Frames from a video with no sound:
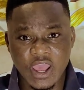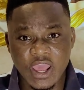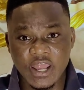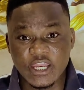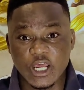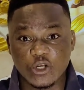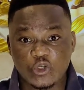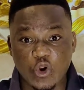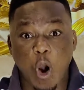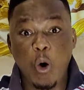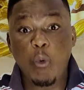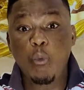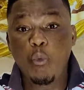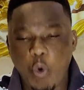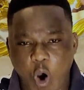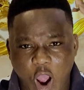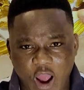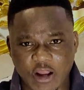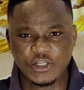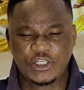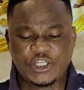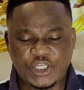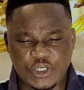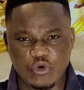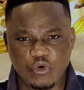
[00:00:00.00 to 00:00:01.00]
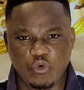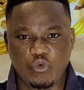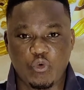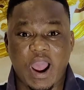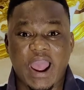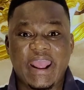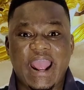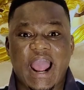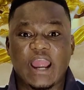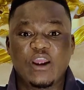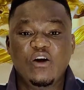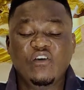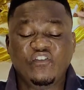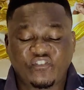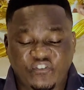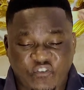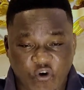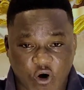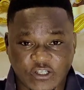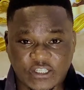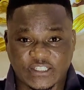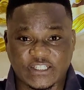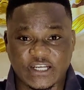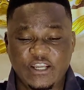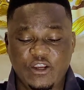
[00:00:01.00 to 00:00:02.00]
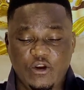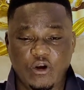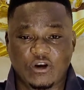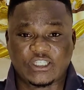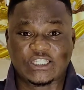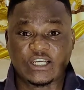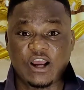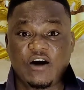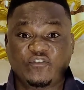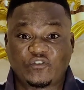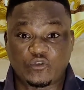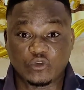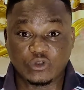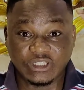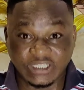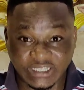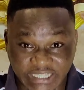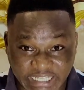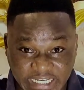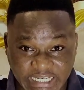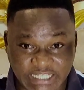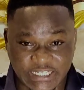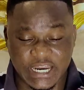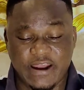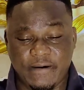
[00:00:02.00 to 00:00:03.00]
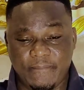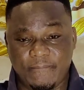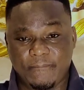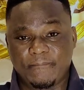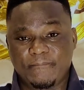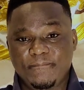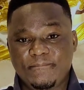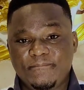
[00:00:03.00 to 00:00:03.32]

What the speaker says: They don't want you. Why are you forcing yourself to lead them?